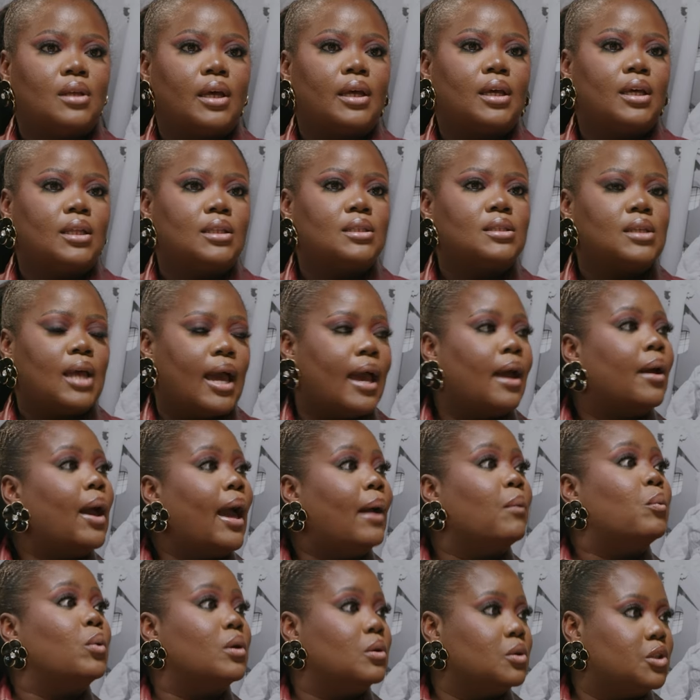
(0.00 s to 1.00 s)
Like
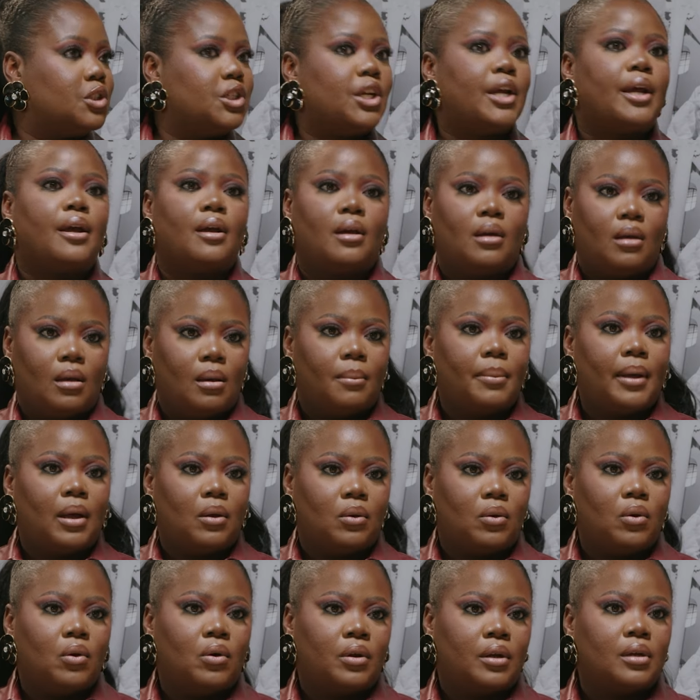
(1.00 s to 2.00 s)
I will share
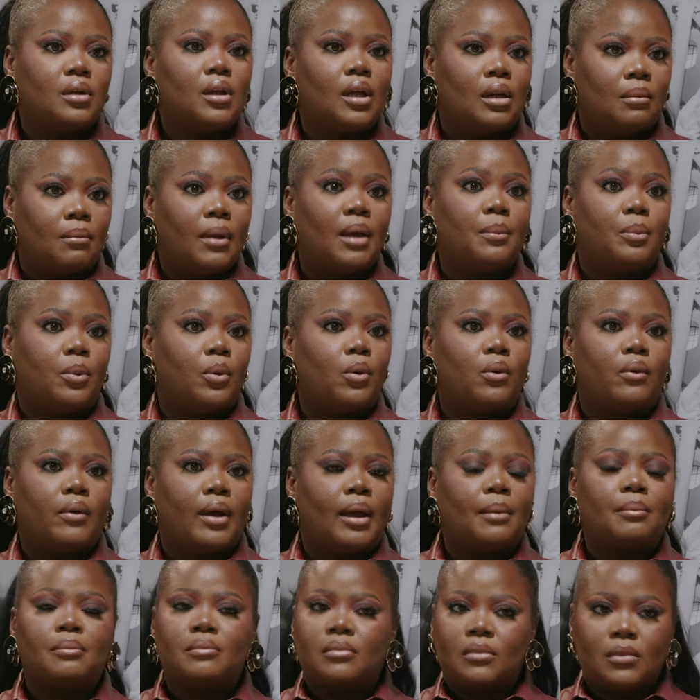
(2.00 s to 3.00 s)
about God in my
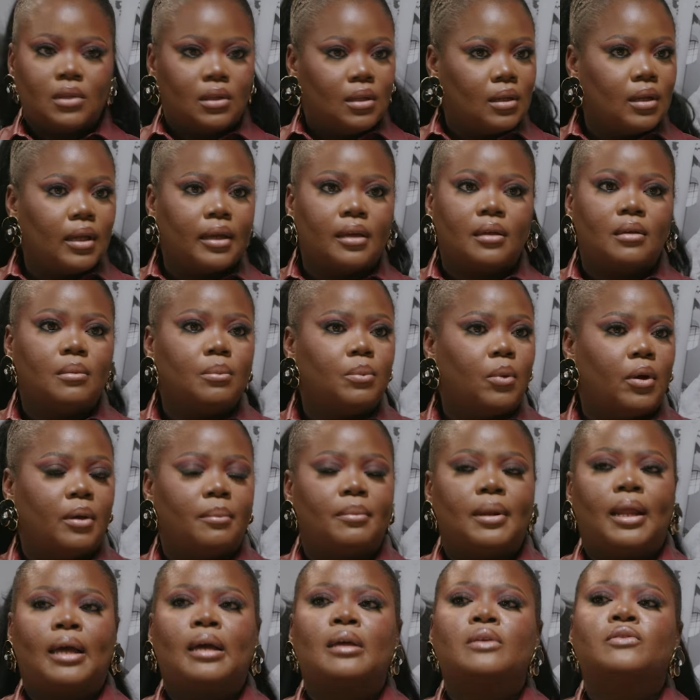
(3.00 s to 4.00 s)
program, like
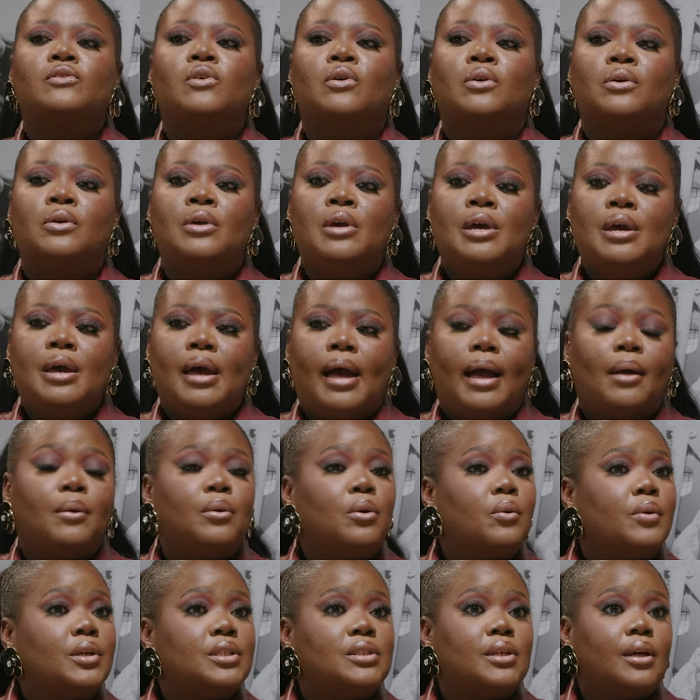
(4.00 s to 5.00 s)
point blank. So I
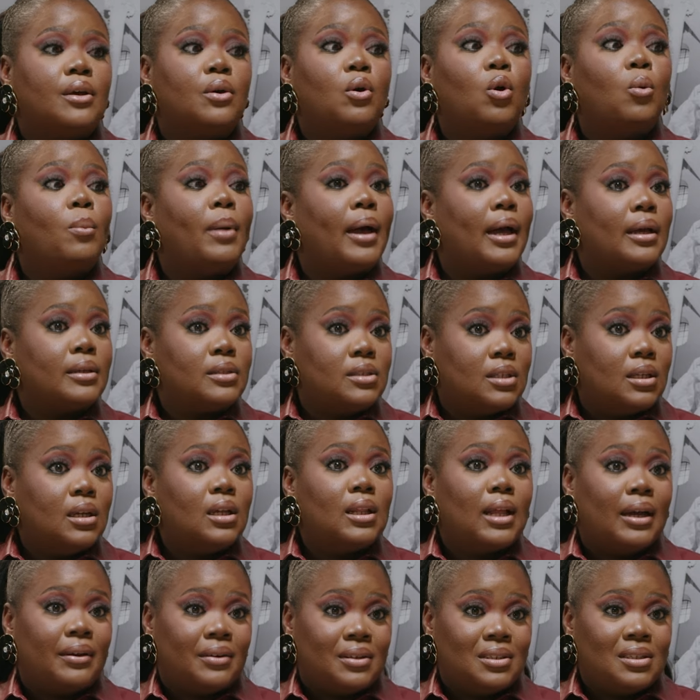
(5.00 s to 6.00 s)
will always say, go back, seek
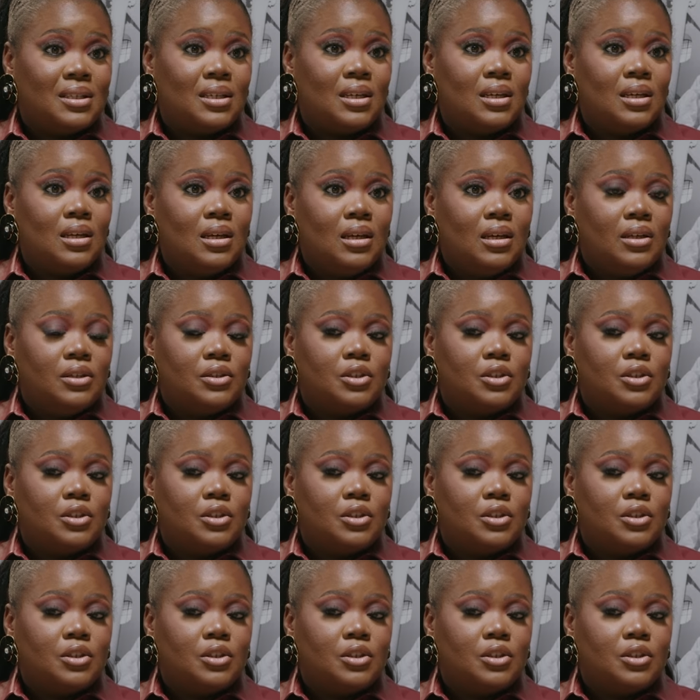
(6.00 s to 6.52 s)
clarity.